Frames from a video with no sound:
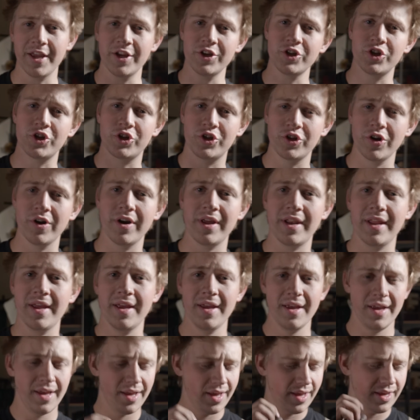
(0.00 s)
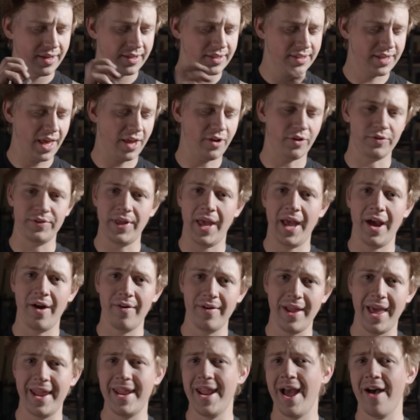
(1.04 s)
it should settle
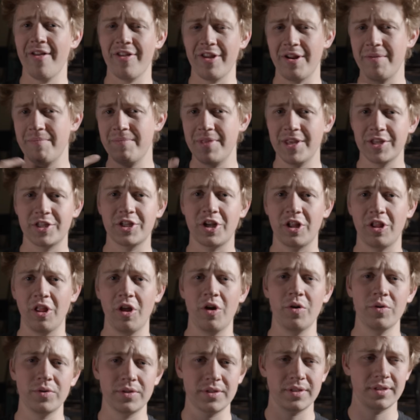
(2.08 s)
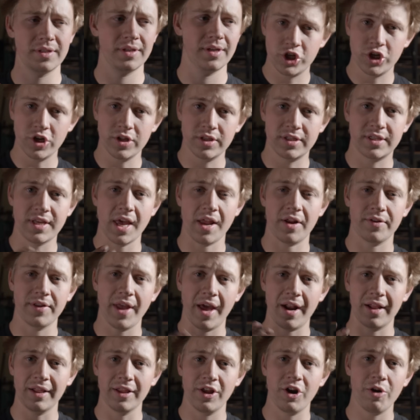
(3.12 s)
down, and now that I'm this close, should settle
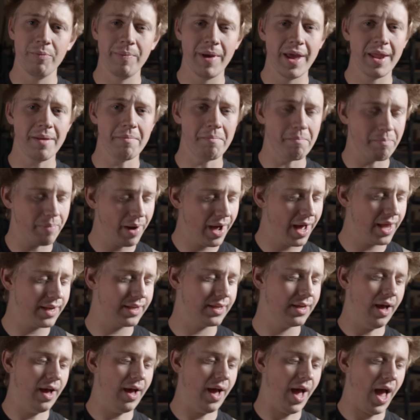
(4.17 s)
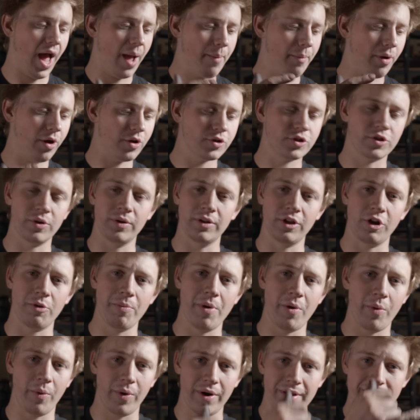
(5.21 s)
down a little bit, but I'm also a little
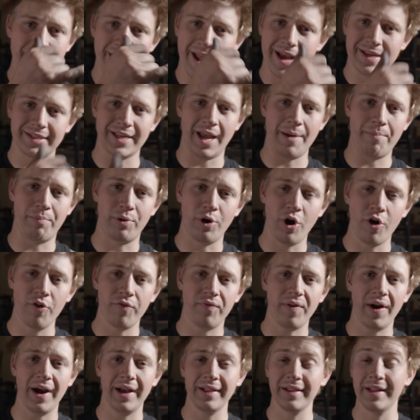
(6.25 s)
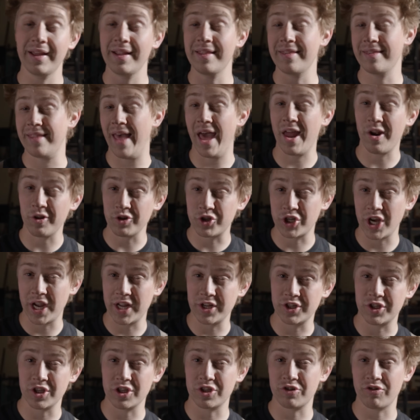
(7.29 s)
bit worried that as I profile it, that'll
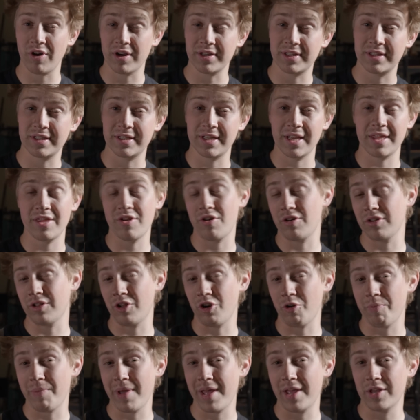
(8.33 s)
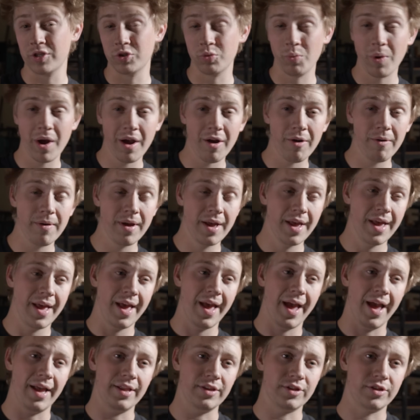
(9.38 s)
change the stresses in there a little bit as well,
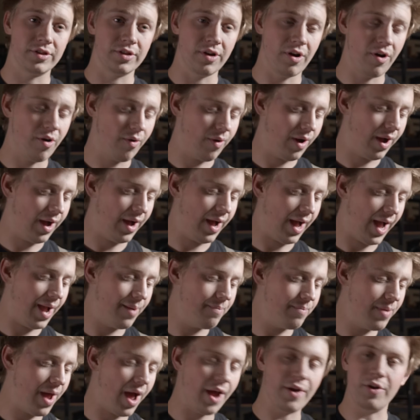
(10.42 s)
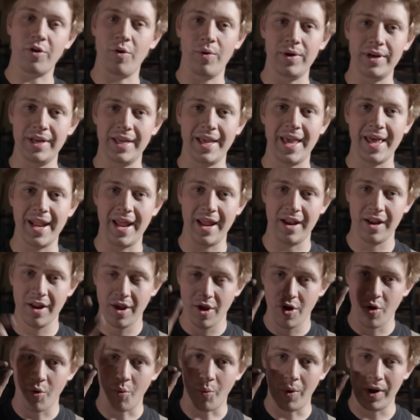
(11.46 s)
and so I'm not going to get
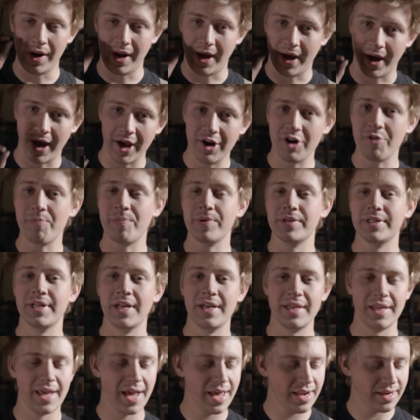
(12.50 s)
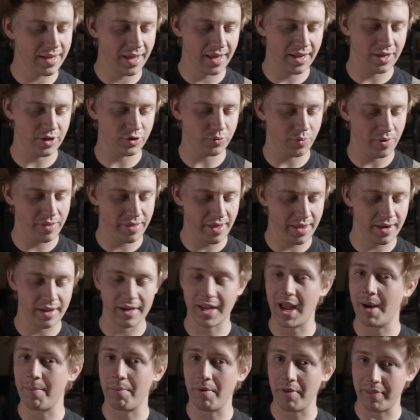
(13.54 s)
it 100% yet. It is within a
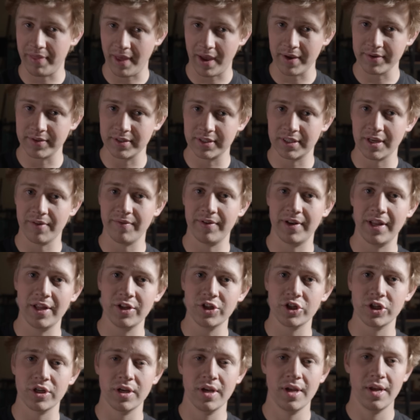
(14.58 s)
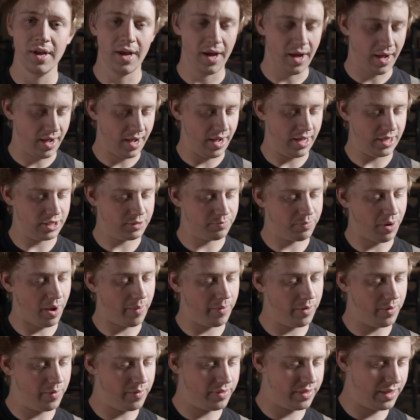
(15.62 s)
couple thousandths of an inch. It's
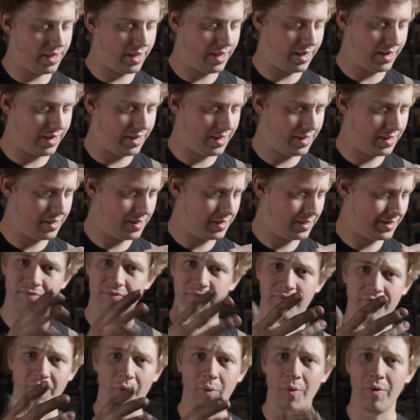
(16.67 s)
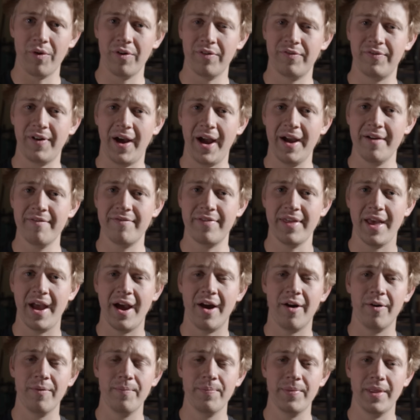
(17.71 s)
probably within 4 or 5
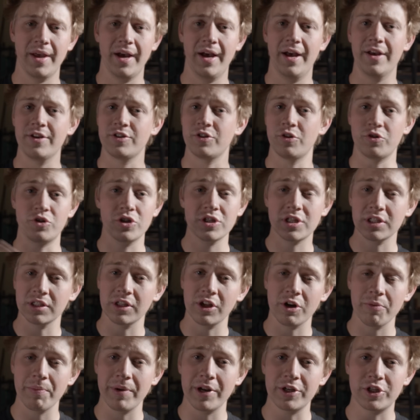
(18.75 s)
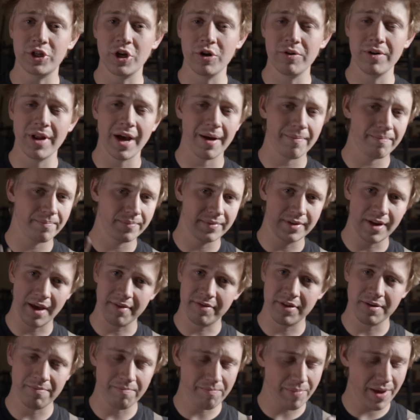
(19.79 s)
thou. So just a little bit of tune-up,
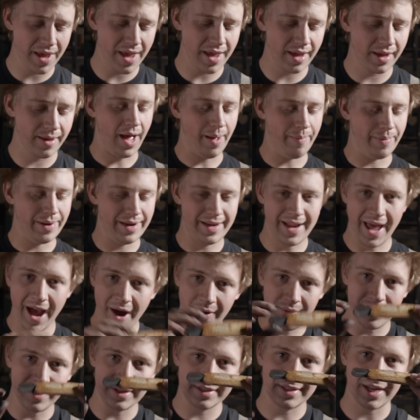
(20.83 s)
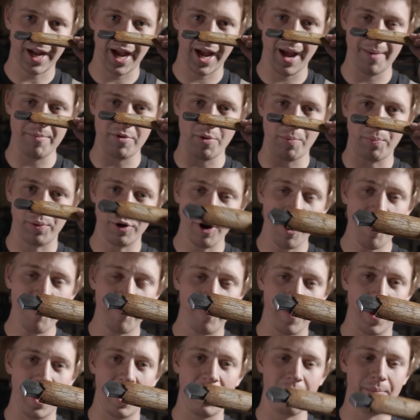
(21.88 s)
nothing big. But now it is time to
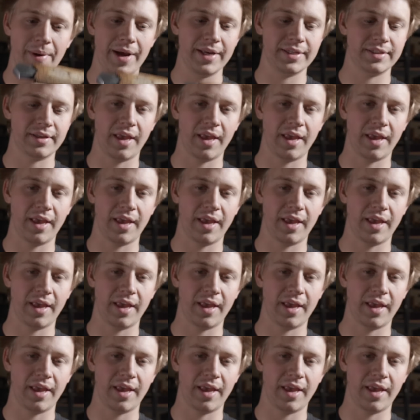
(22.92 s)
profile my